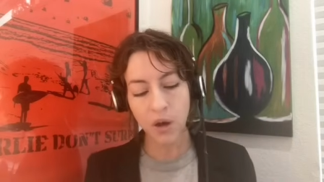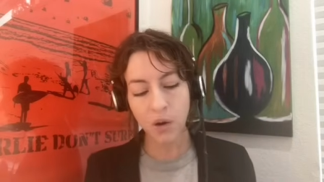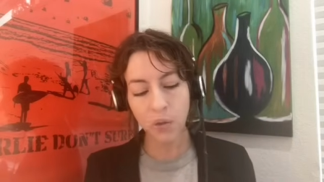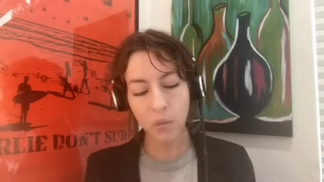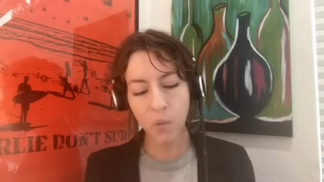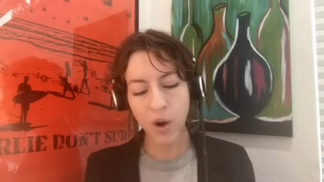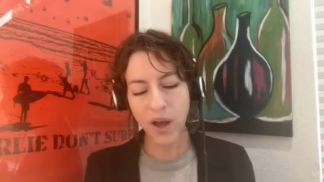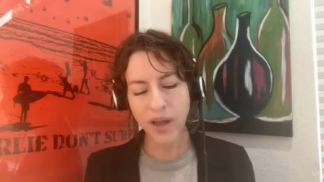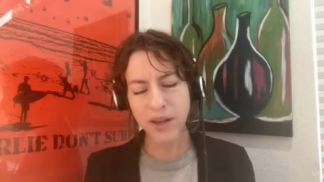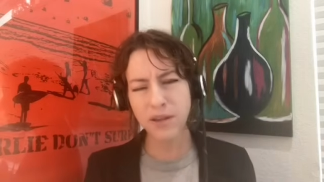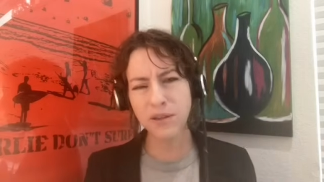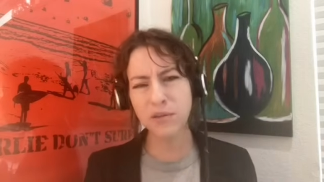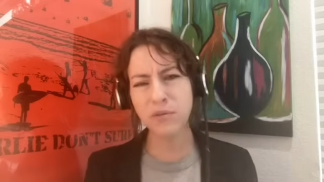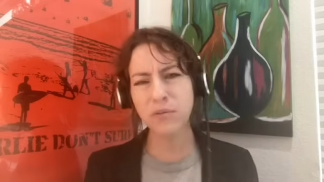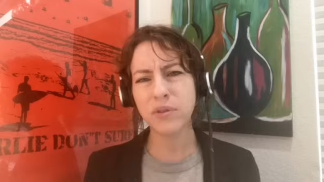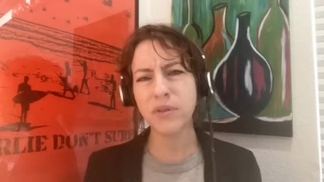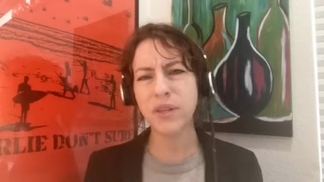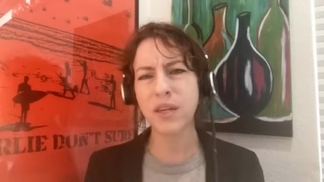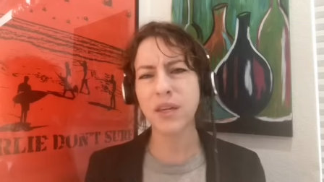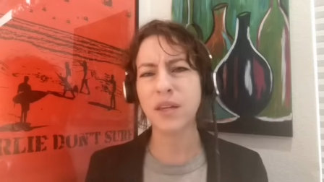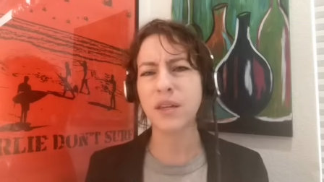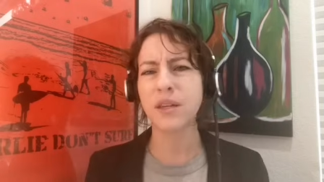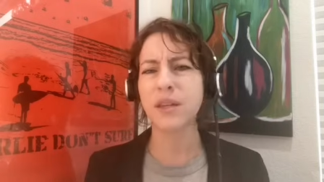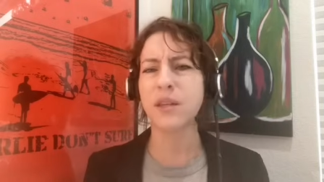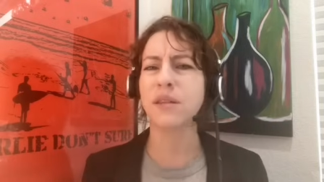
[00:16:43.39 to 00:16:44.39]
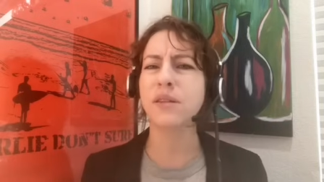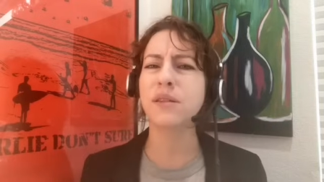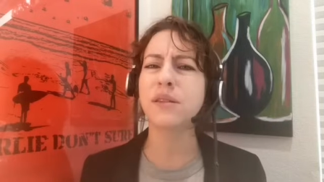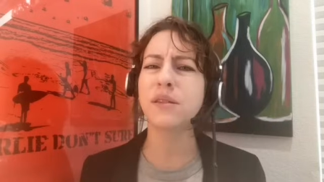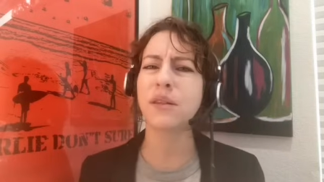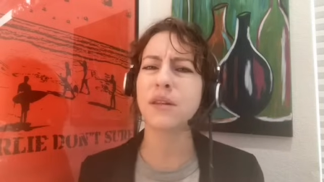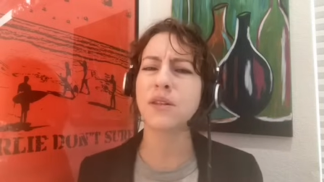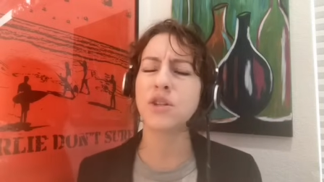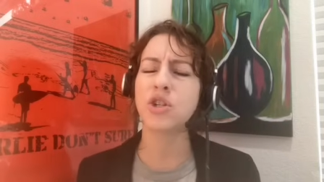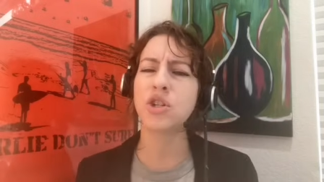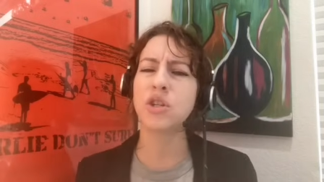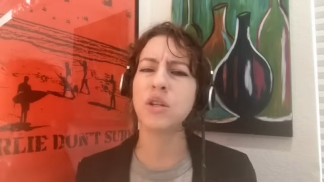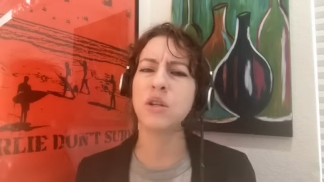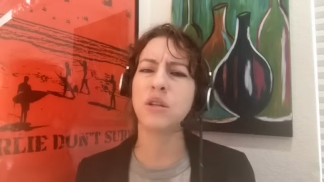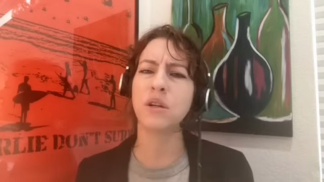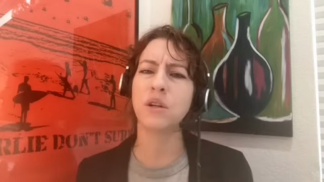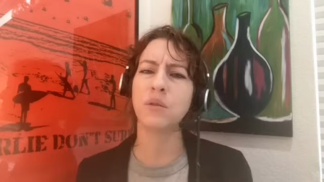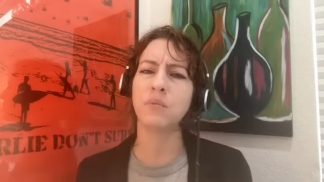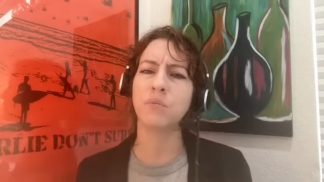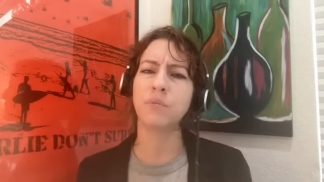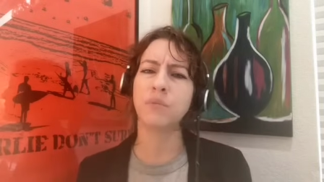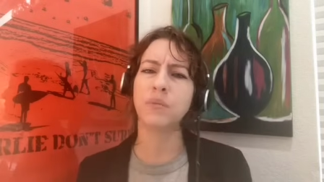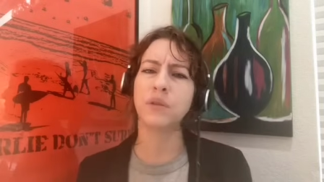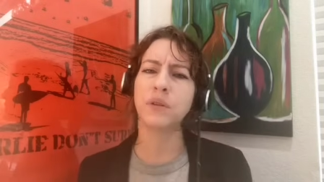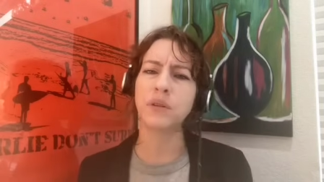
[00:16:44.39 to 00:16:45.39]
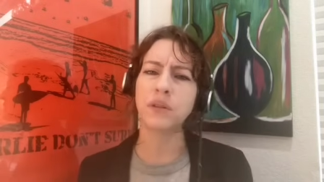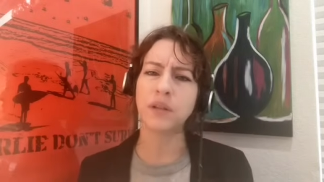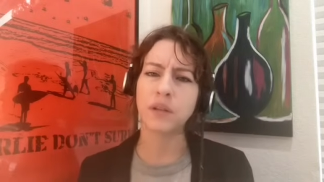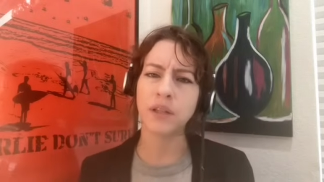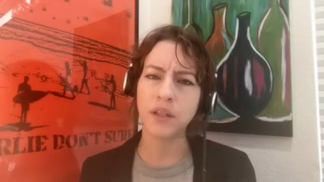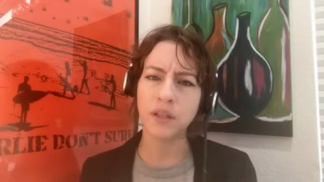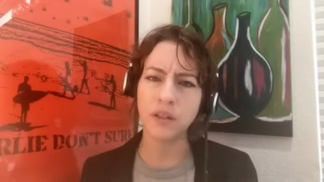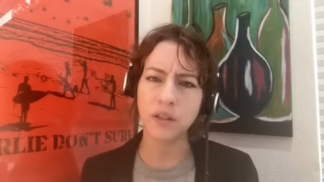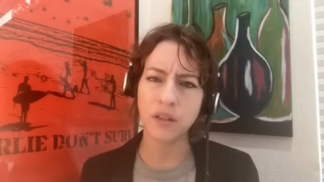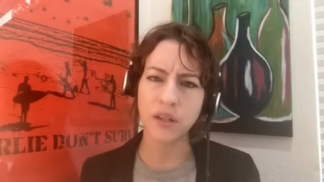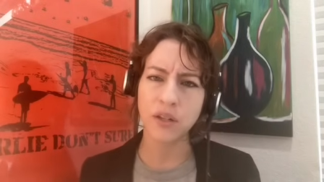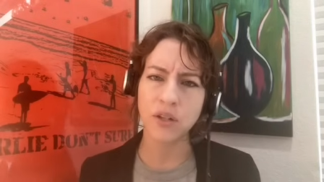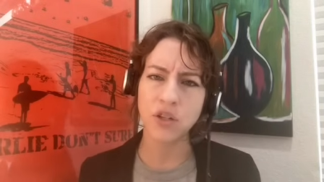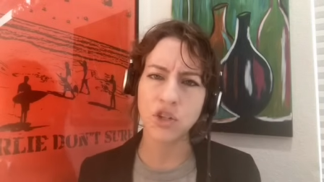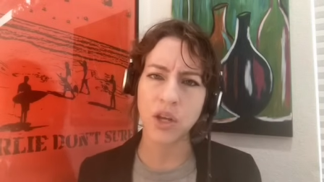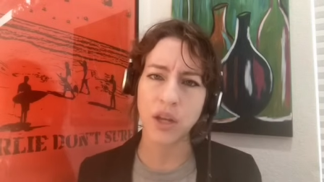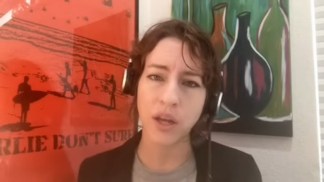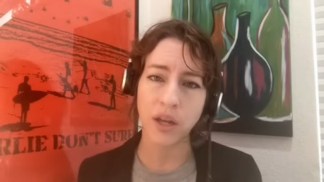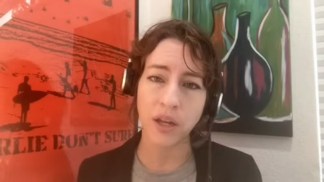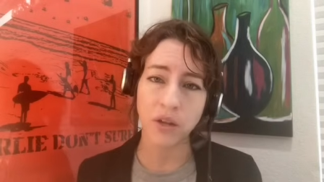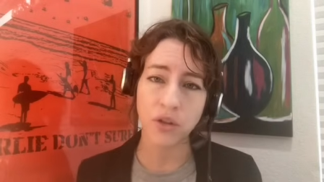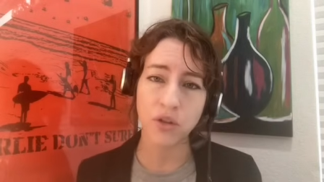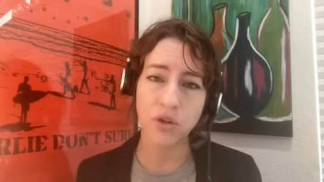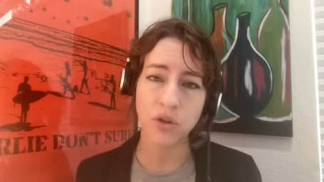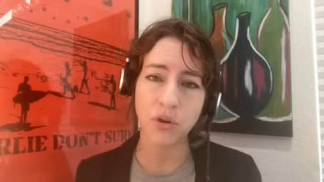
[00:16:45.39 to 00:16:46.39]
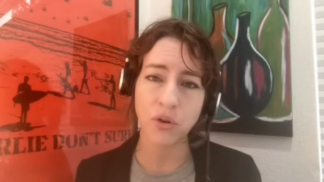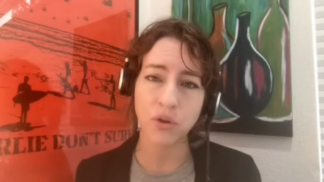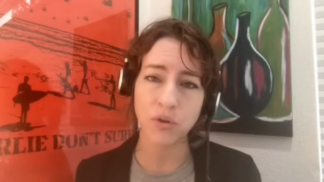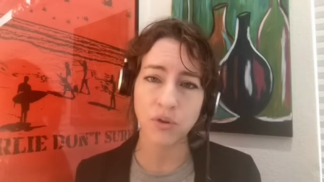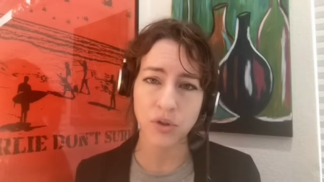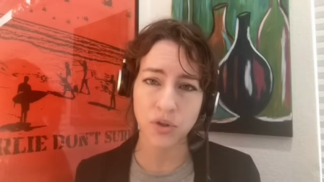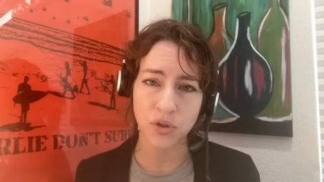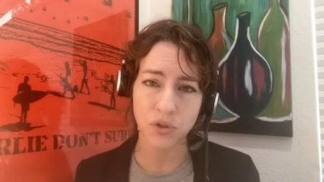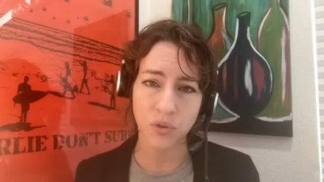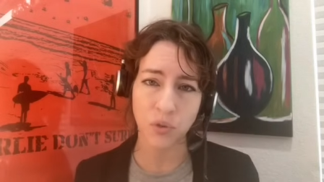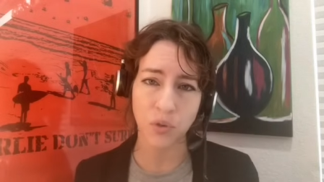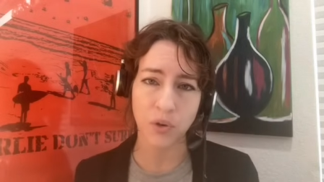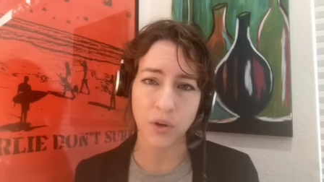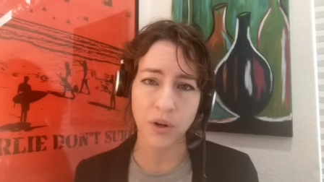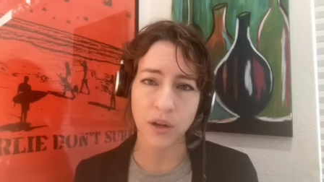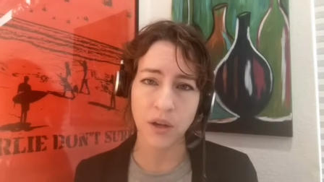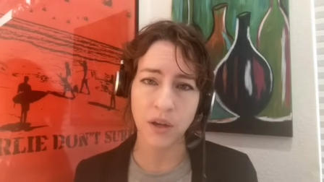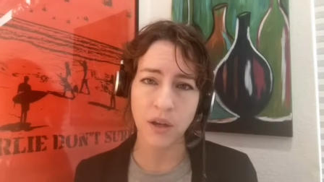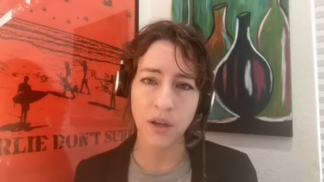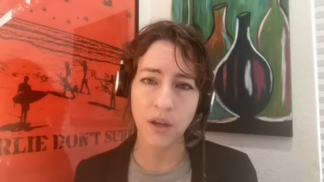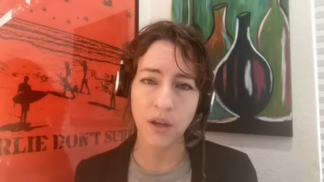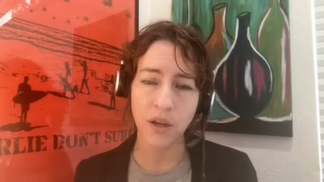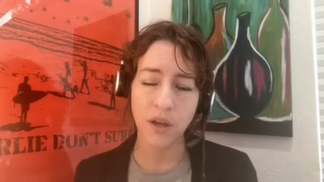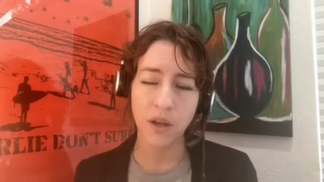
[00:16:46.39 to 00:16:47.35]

why do you think it is that she completely changed her story